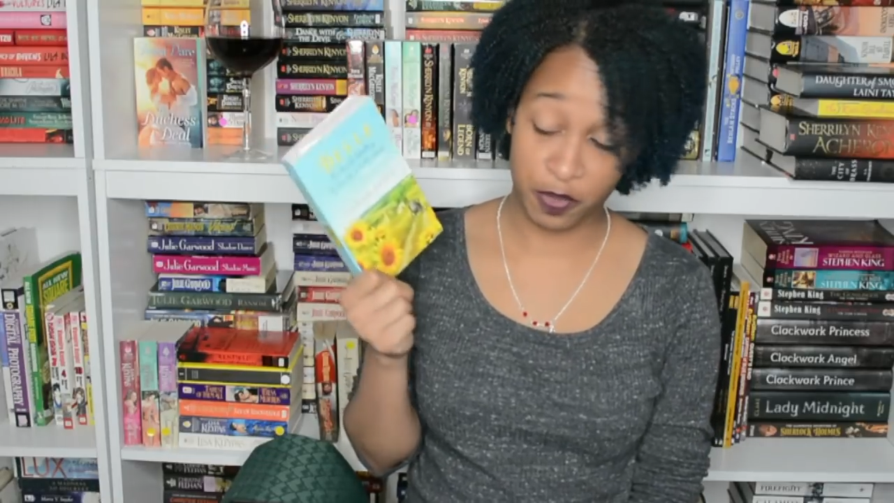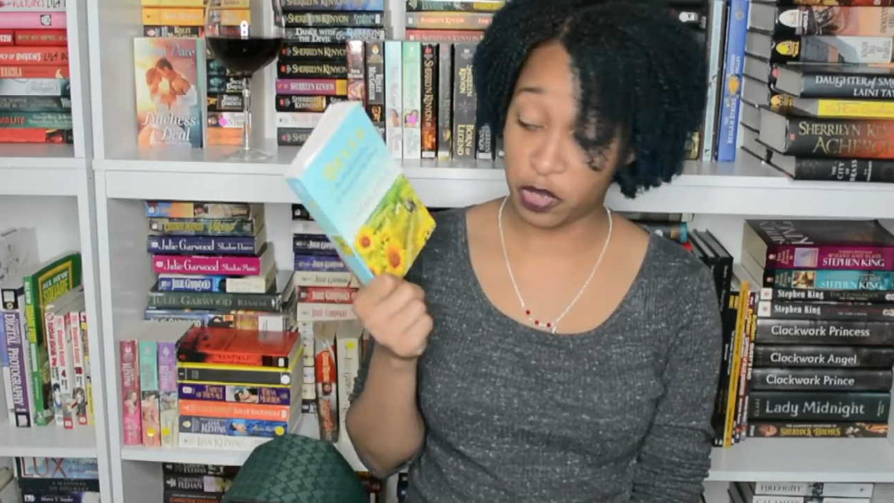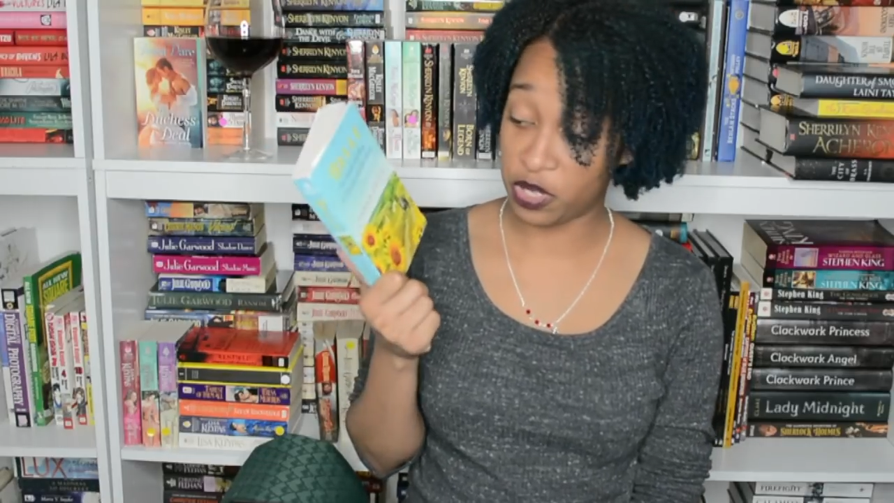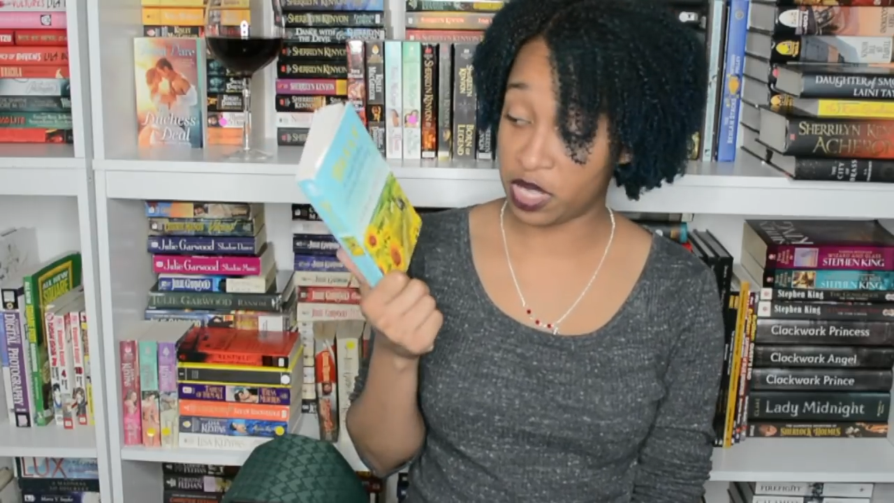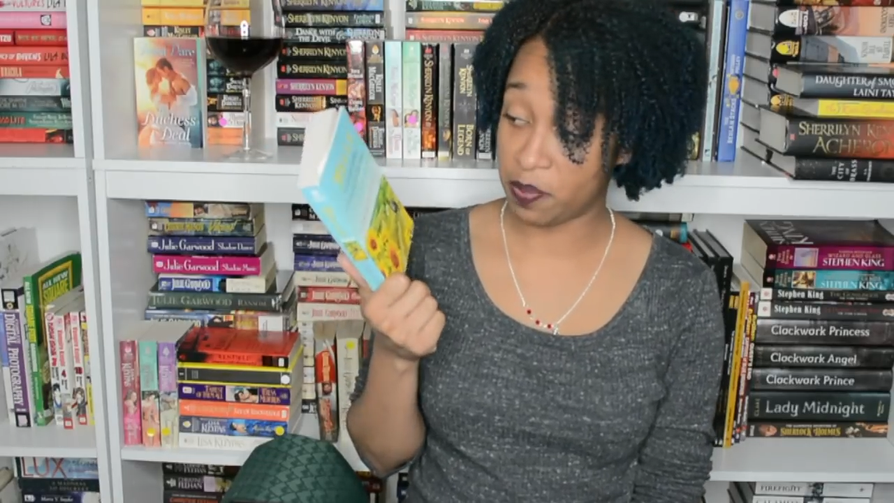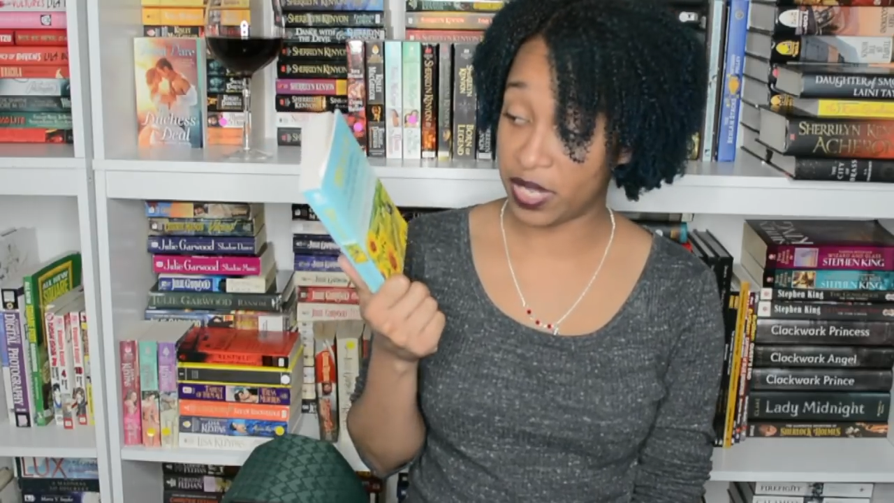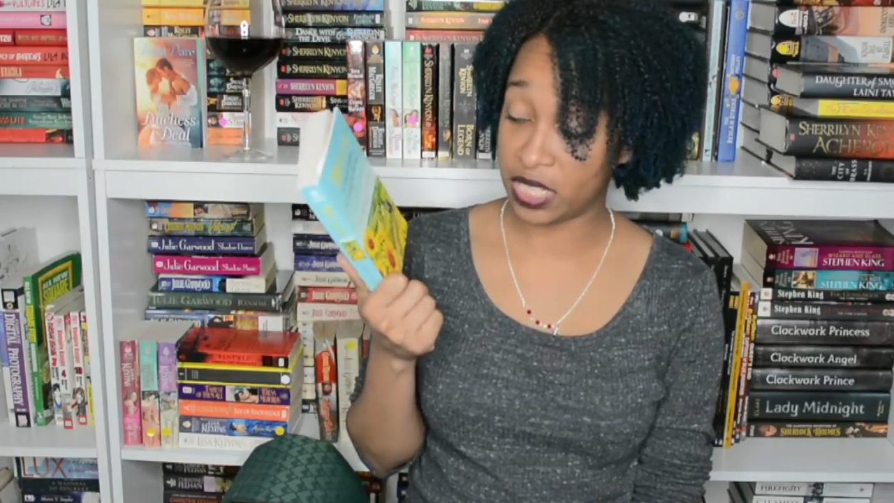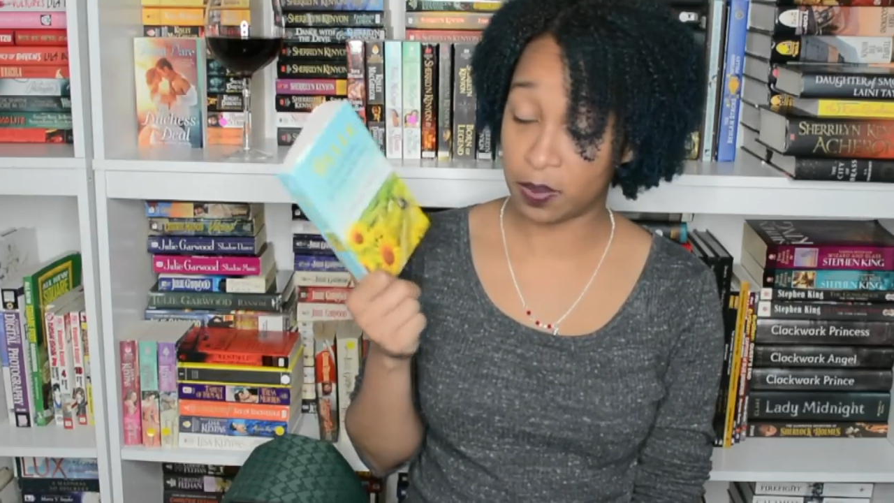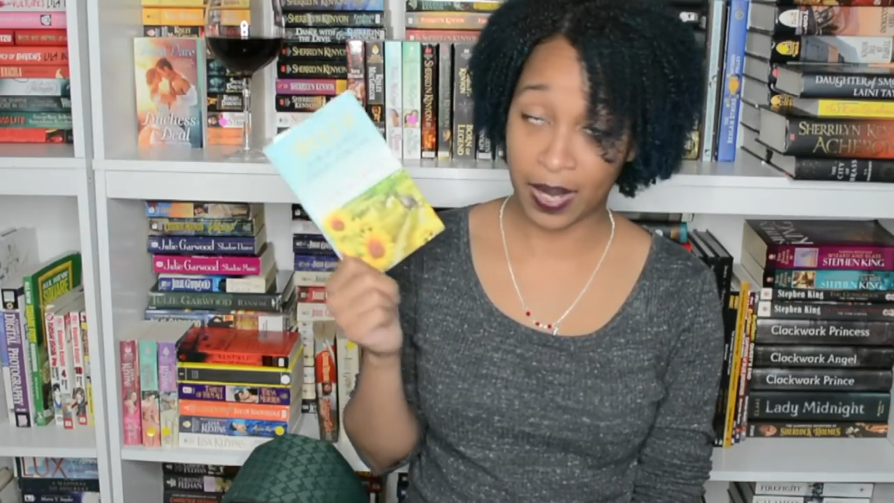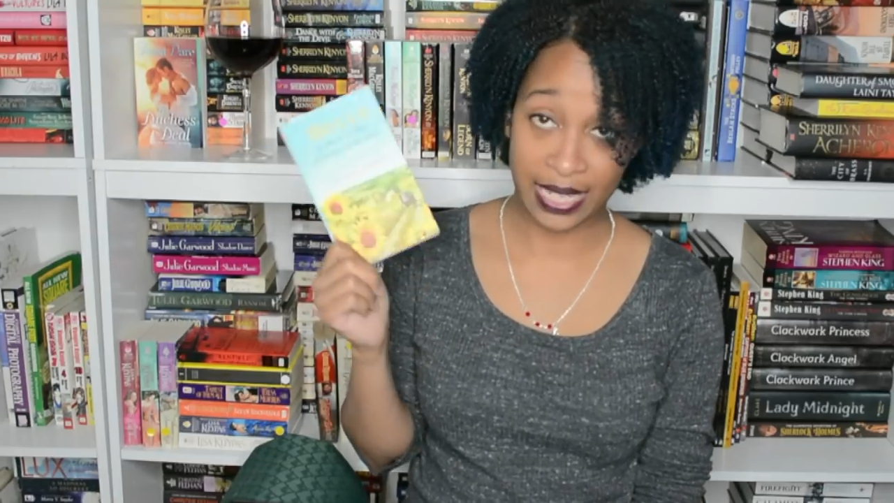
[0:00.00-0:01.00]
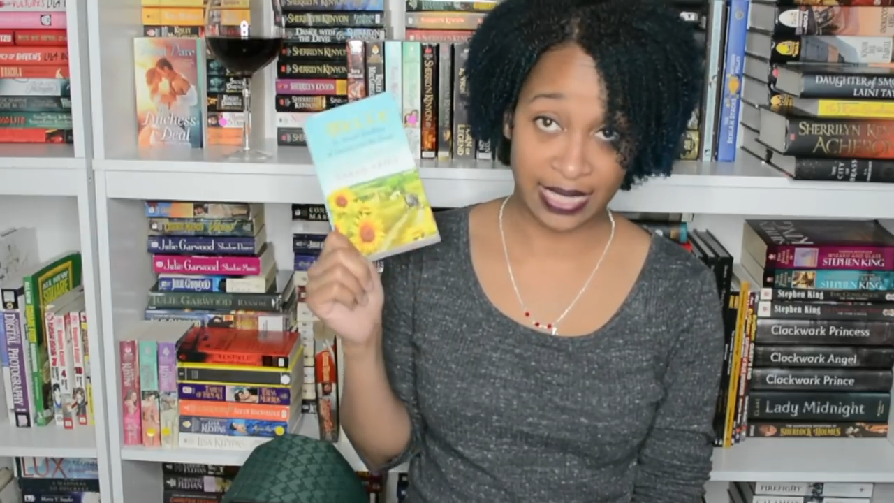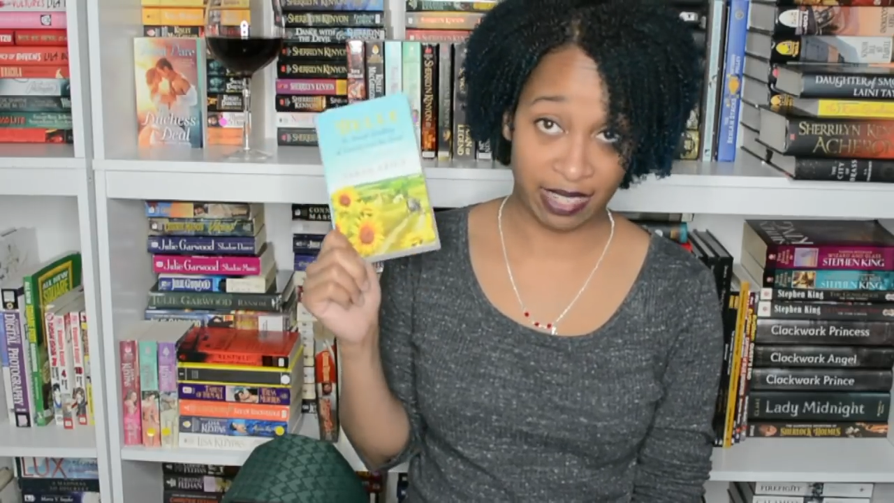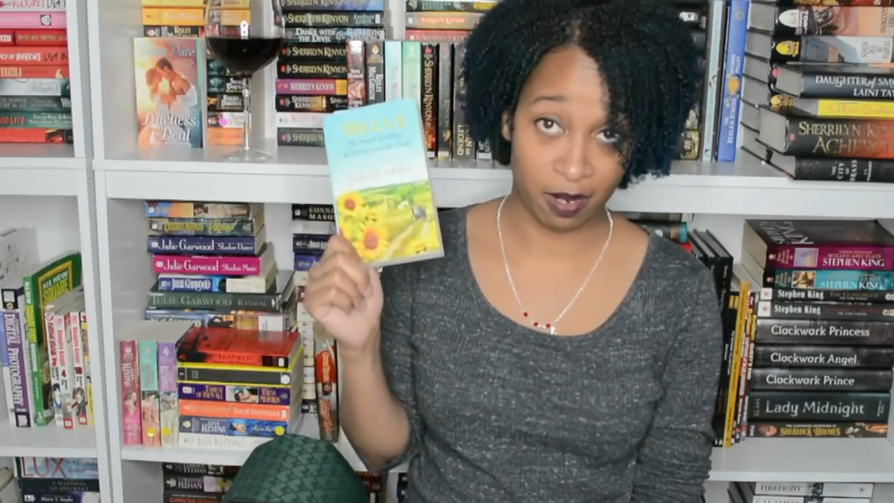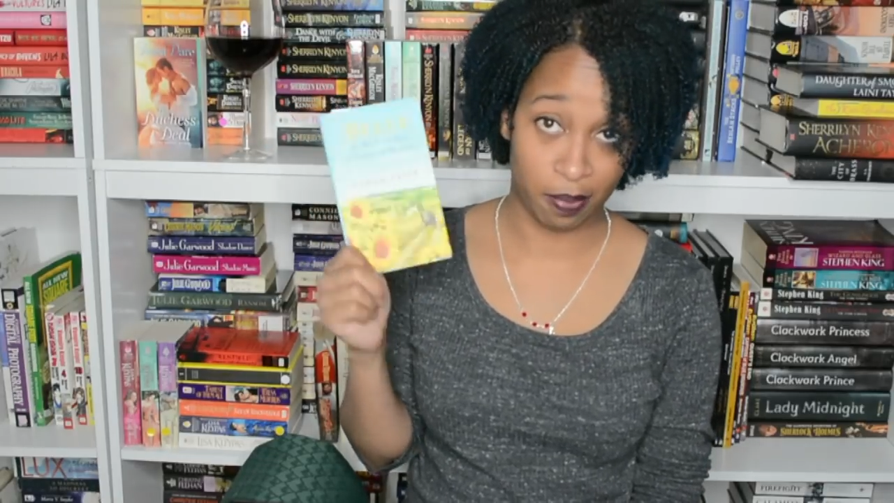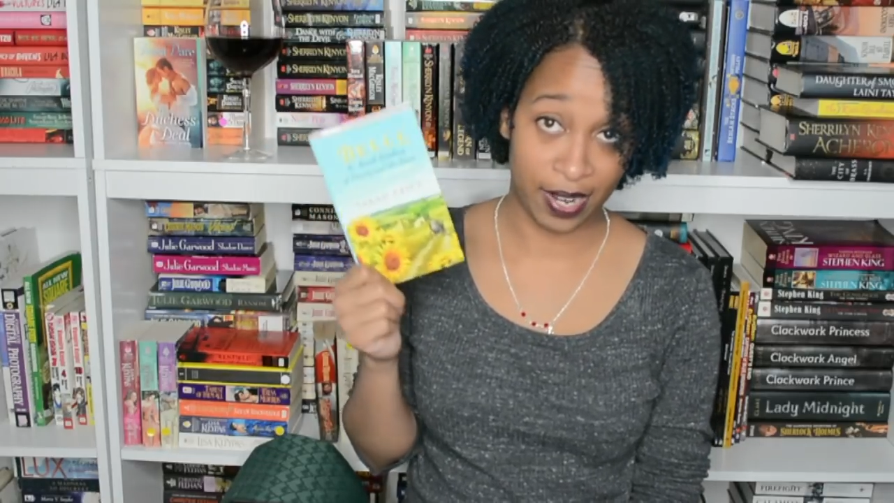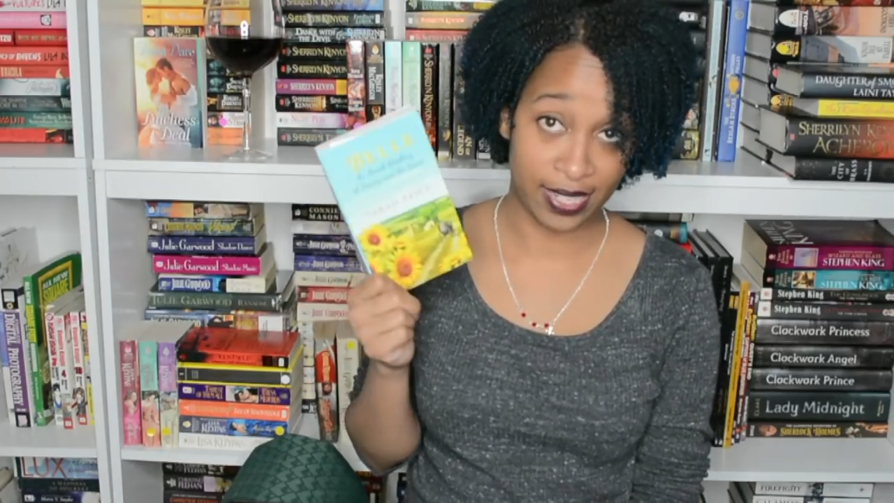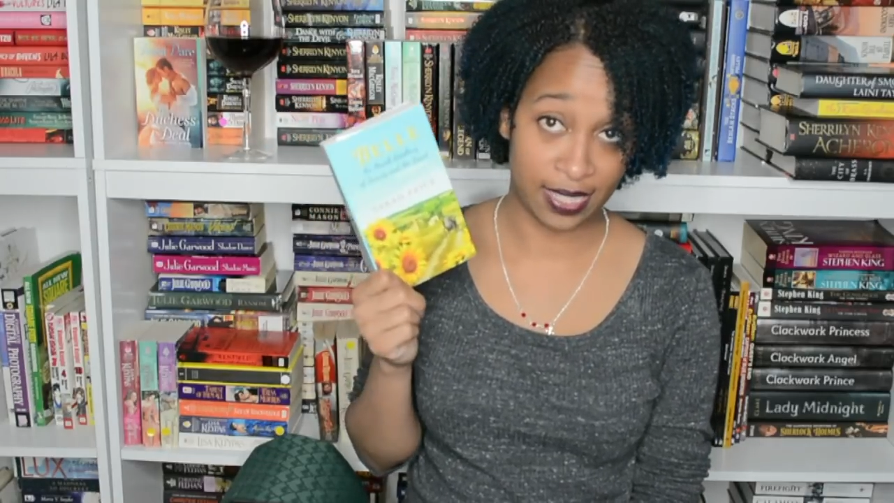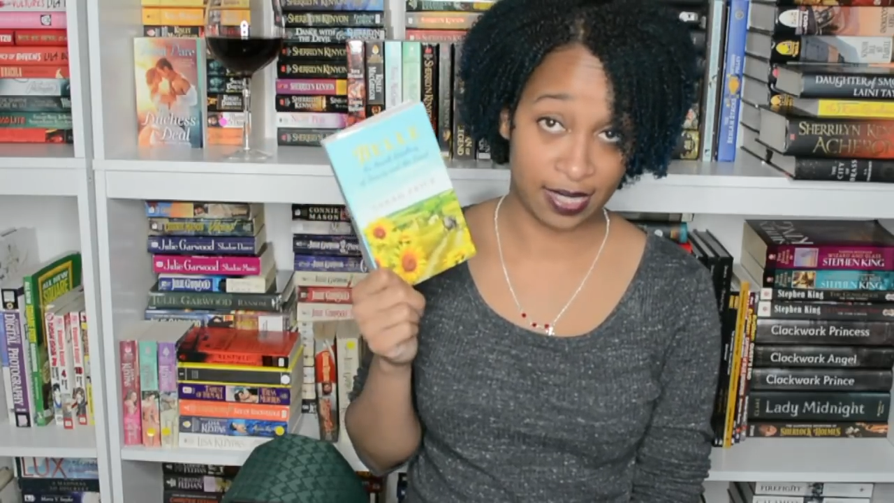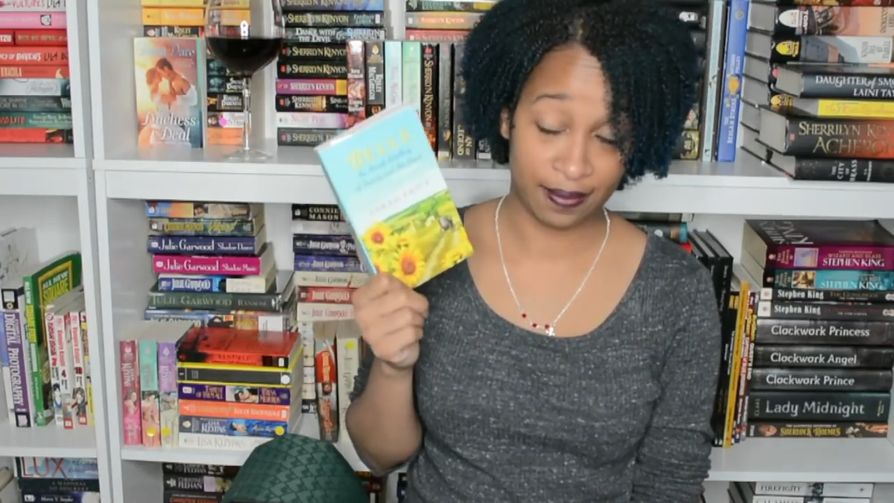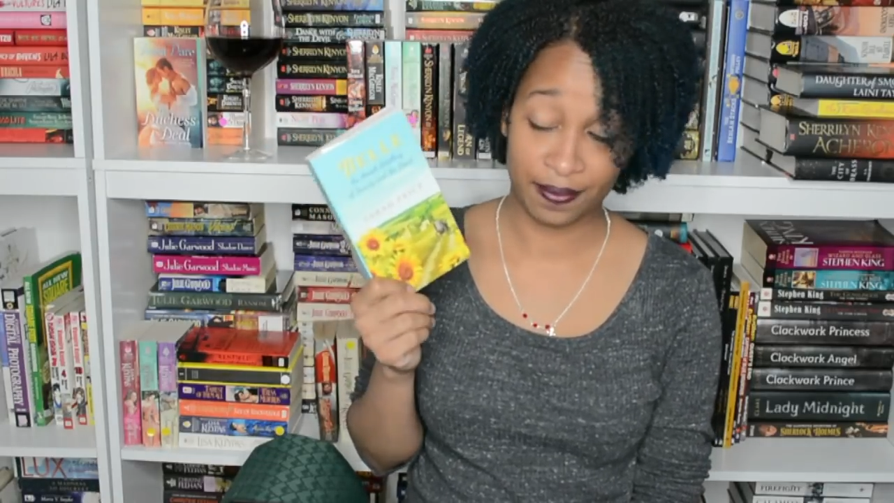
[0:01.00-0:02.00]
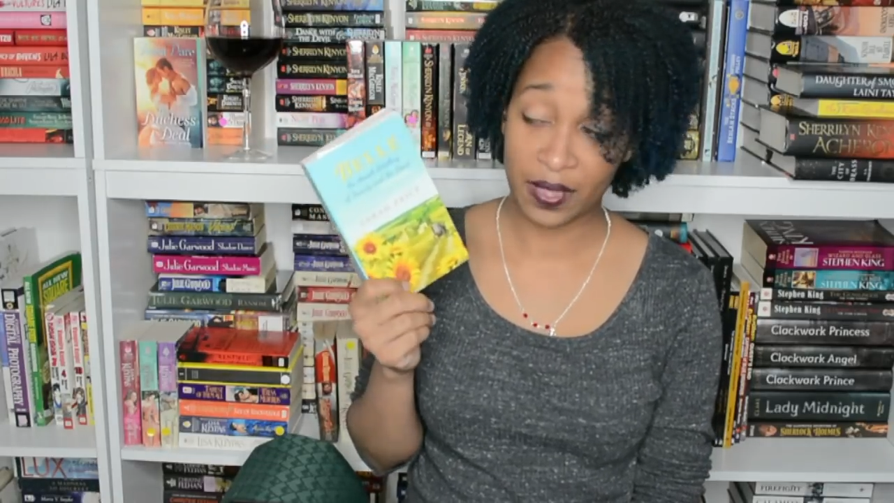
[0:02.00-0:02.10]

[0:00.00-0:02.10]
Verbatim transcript: Beauty and the Beast by Sarah Price.